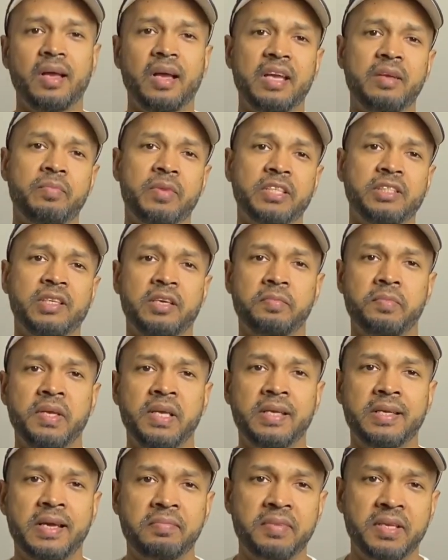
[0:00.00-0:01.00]
I must
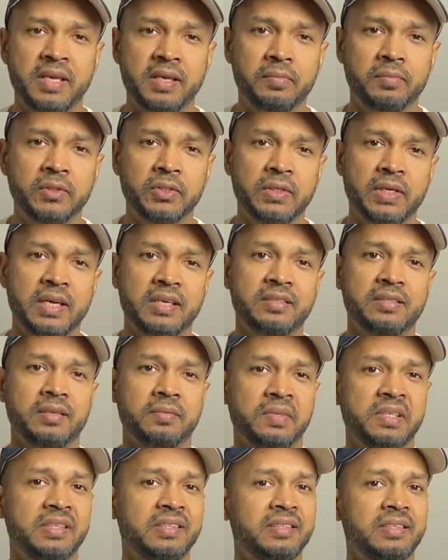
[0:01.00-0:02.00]
admit, I've been able to get
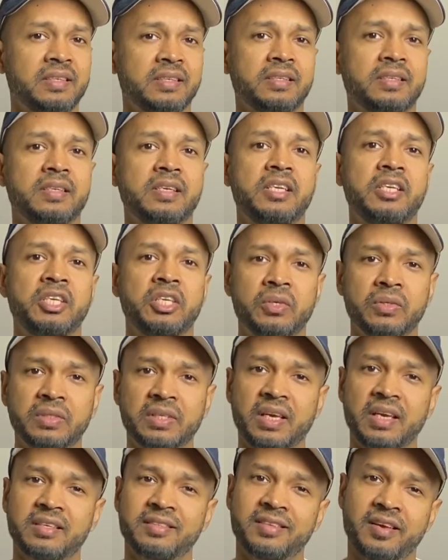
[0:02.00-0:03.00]
some decent use
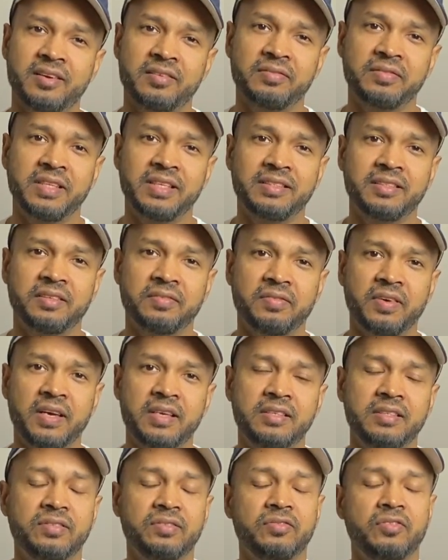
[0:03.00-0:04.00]
case out of this
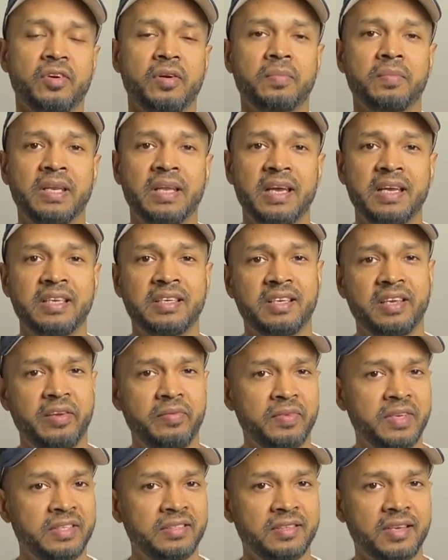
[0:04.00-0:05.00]
device, from light
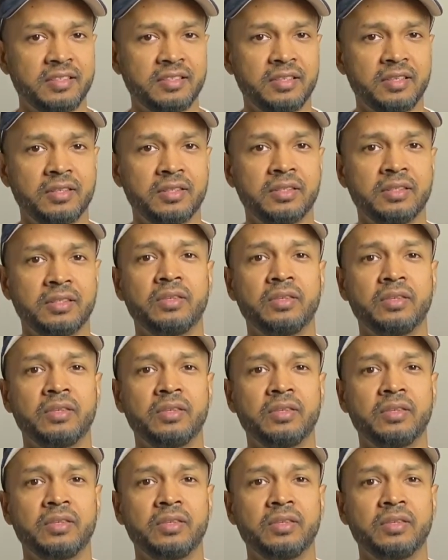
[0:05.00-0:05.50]
gaming session